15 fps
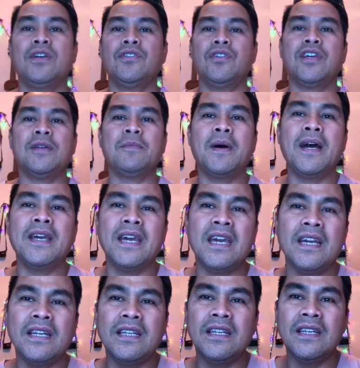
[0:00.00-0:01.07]
you can buy
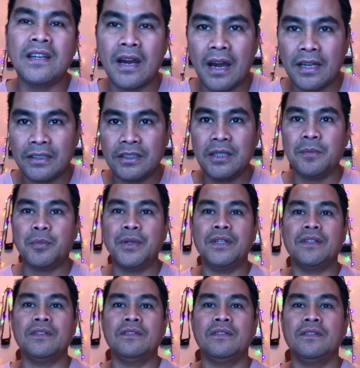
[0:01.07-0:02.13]
any kind
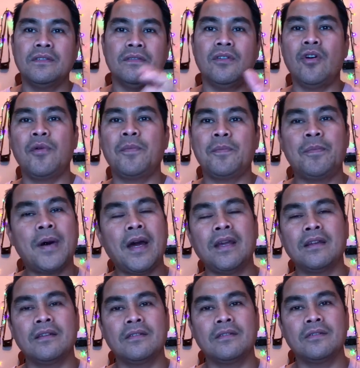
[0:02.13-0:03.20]
different of mic,
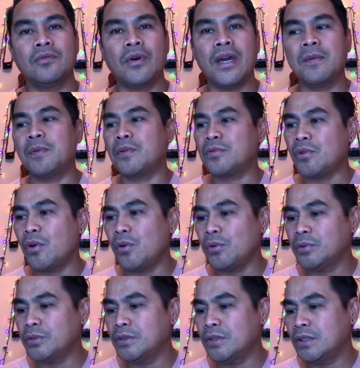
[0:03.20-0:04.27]
whatever
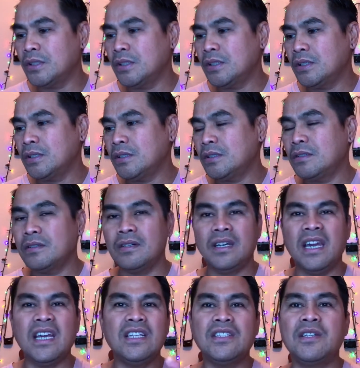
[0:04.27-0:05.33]
Rode,
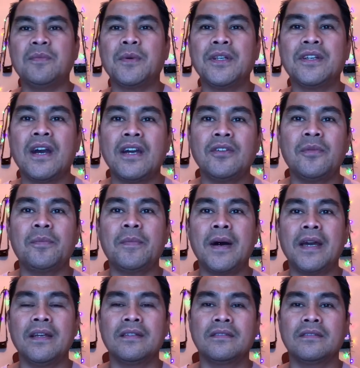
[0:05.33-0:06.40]
any different kind of
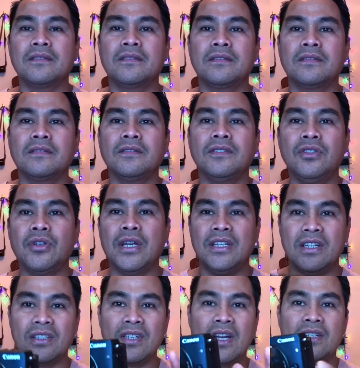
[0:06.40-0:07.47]
mic you can
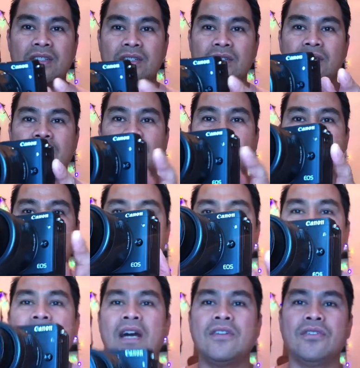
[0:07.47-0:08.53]
attach in the
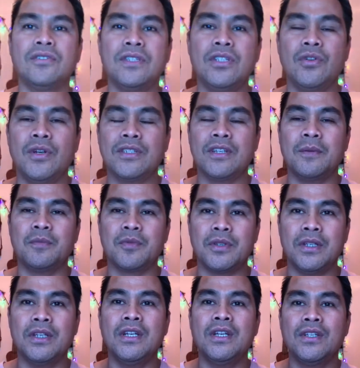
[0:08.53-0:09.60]
Canon Eos
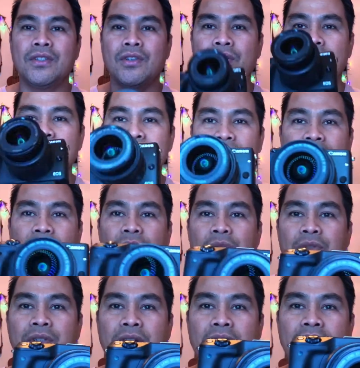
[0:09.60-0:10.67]
M3. So that's the
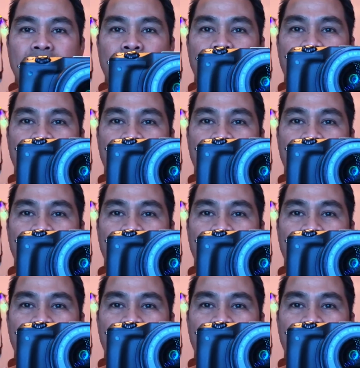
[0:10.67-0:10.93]
good things for